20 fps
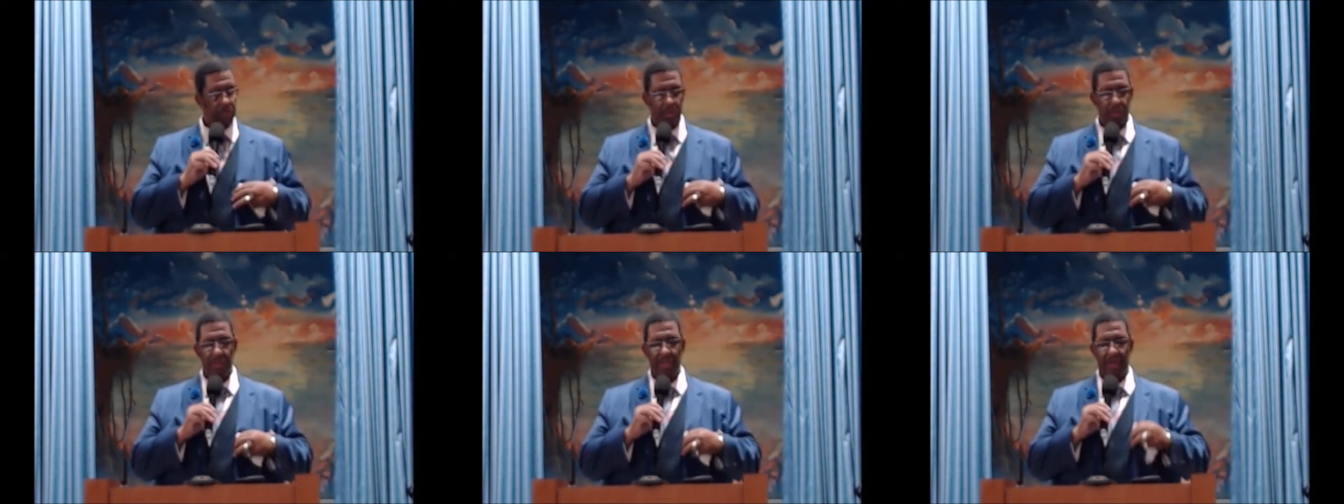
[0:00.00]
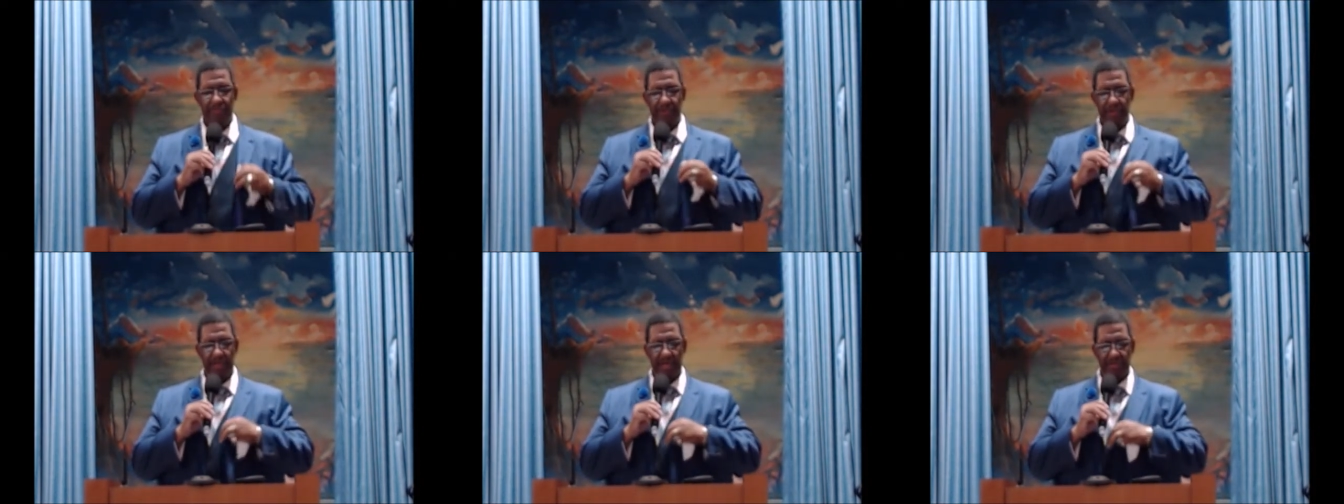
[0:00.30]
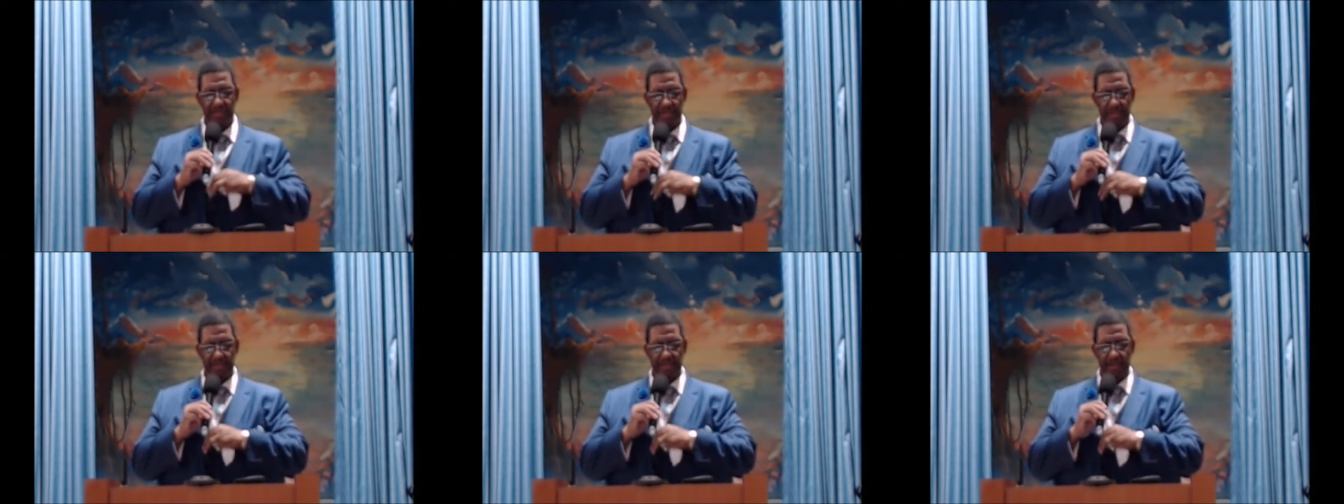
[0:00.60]
I think I
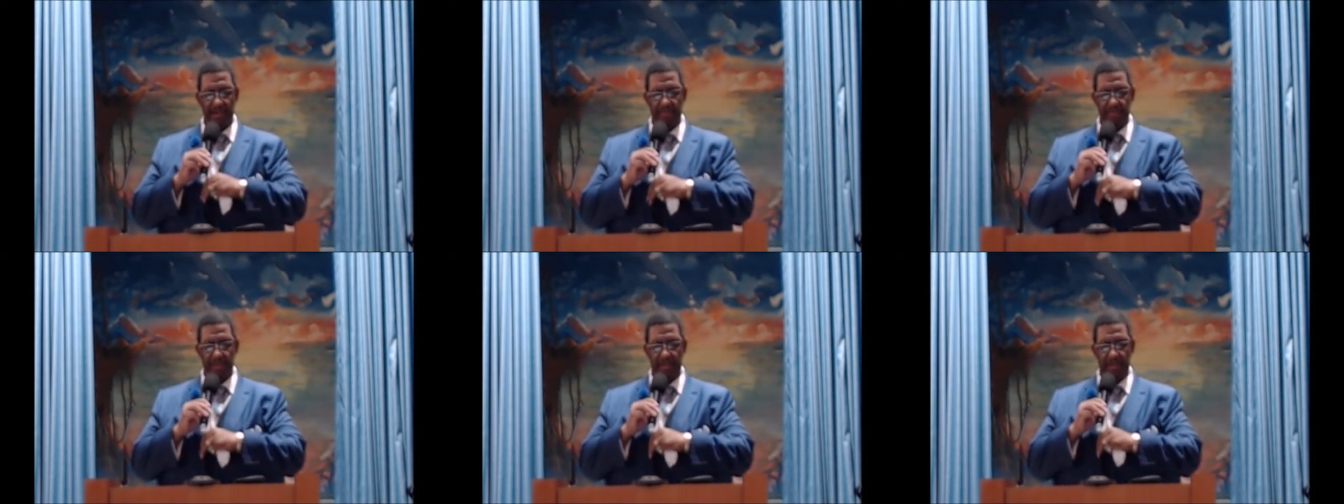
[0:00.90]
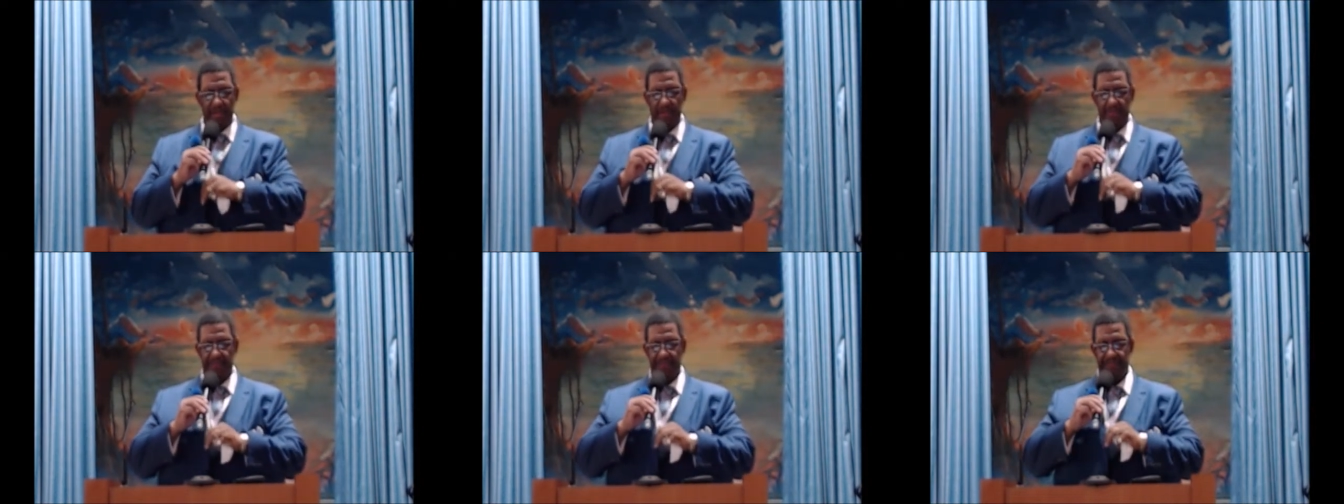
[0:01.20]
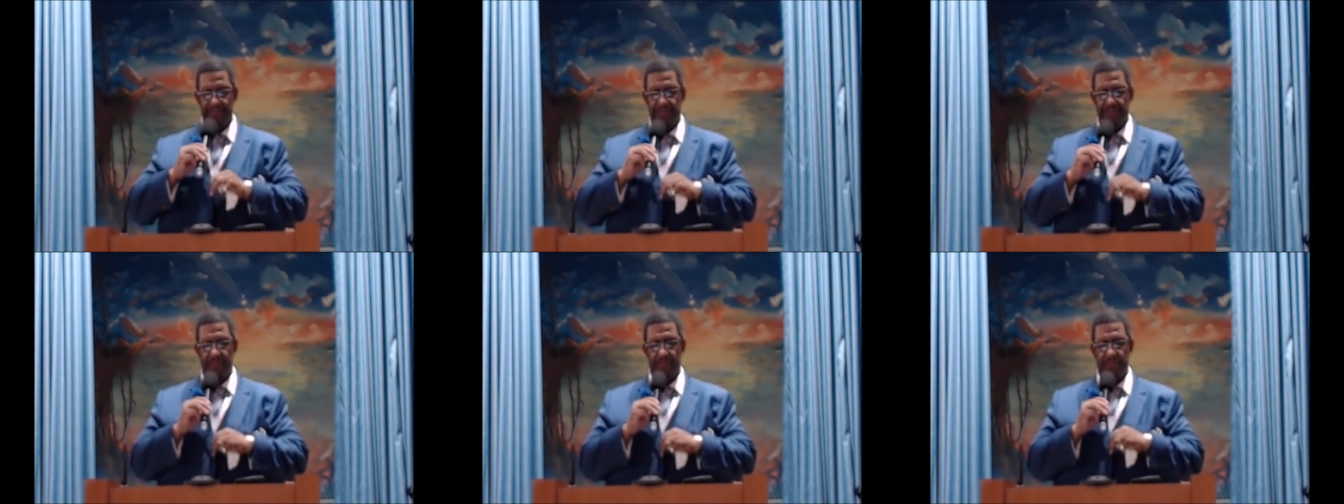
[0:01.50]
said something there.
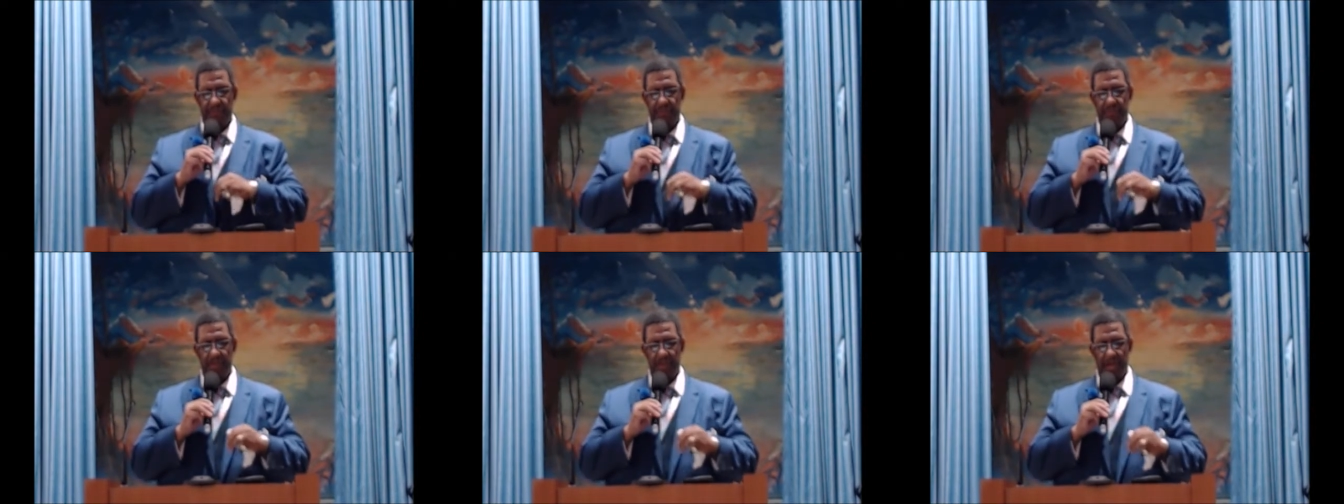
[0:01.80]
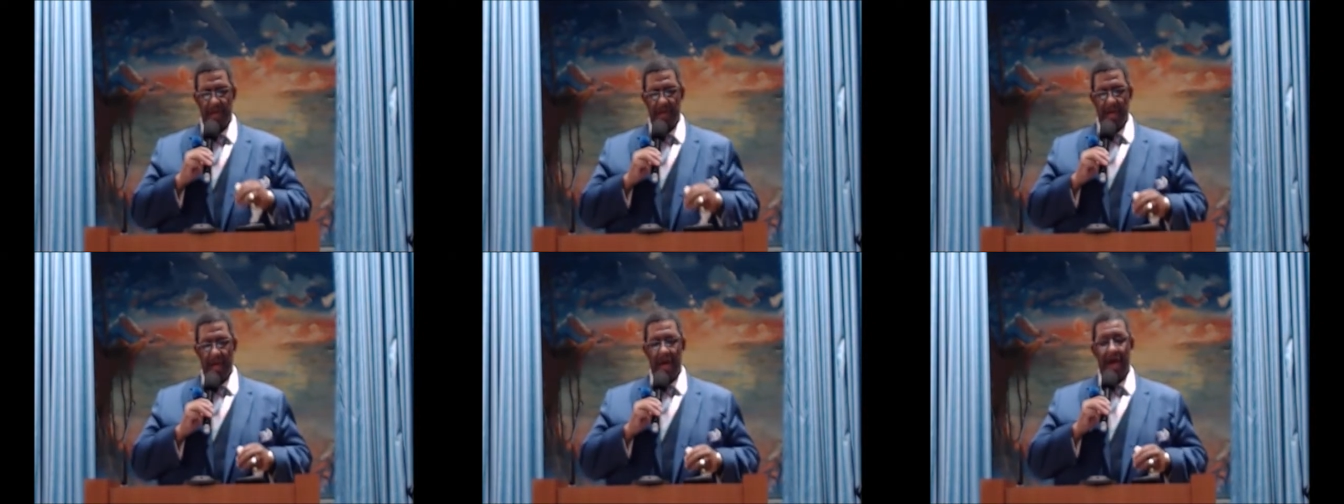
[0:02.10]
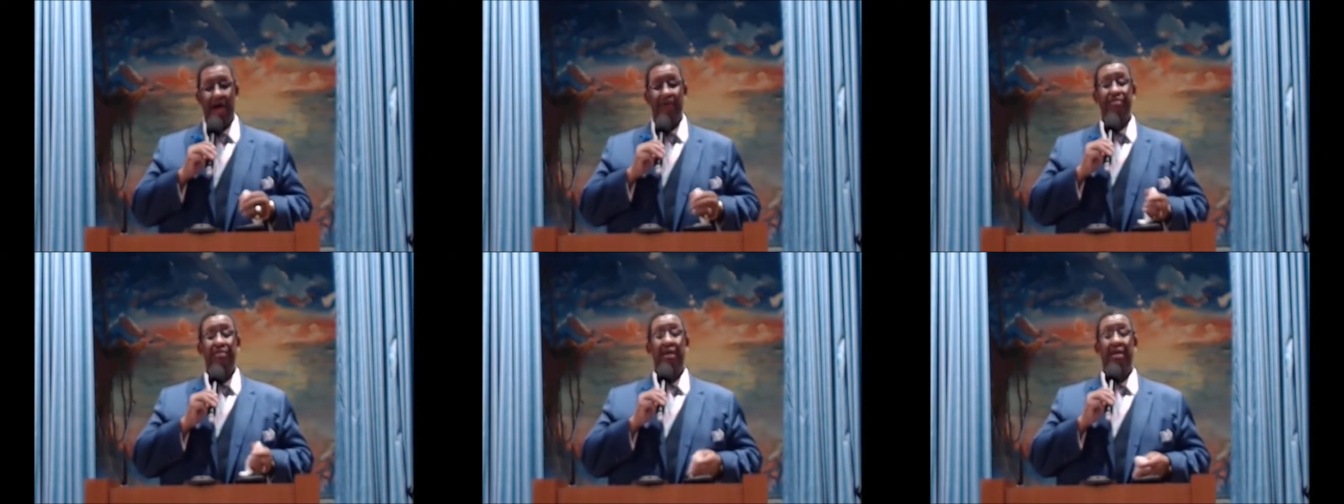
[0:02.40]

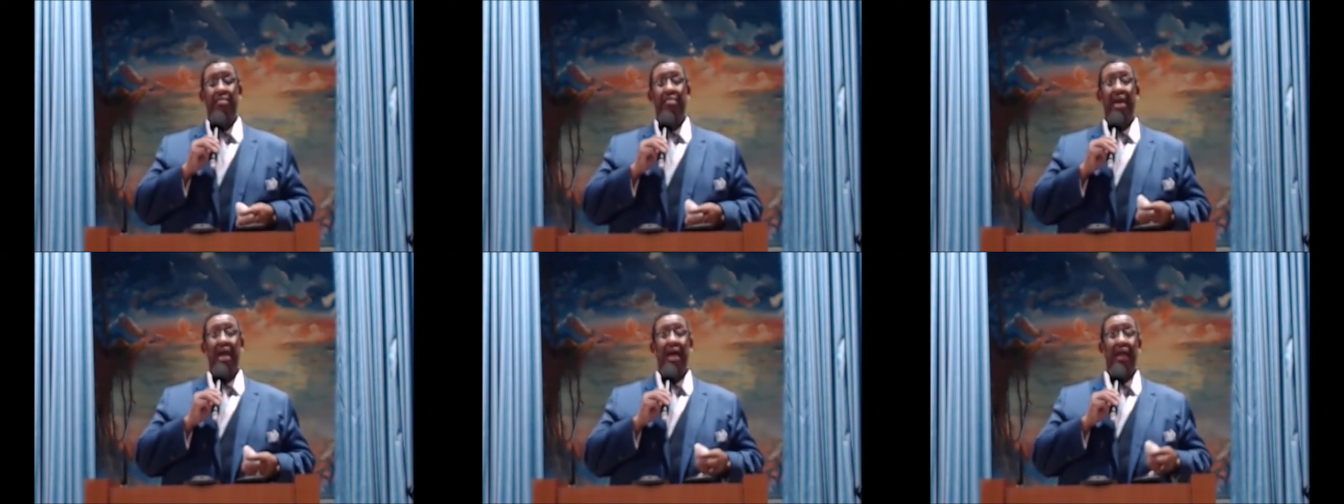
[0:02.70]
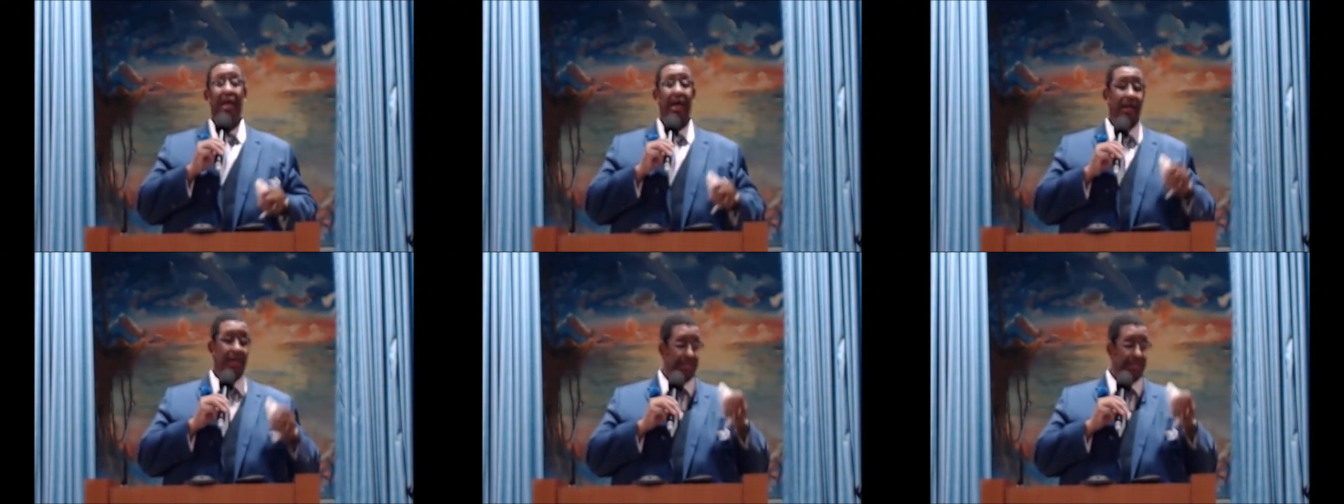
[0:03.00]
I said man had a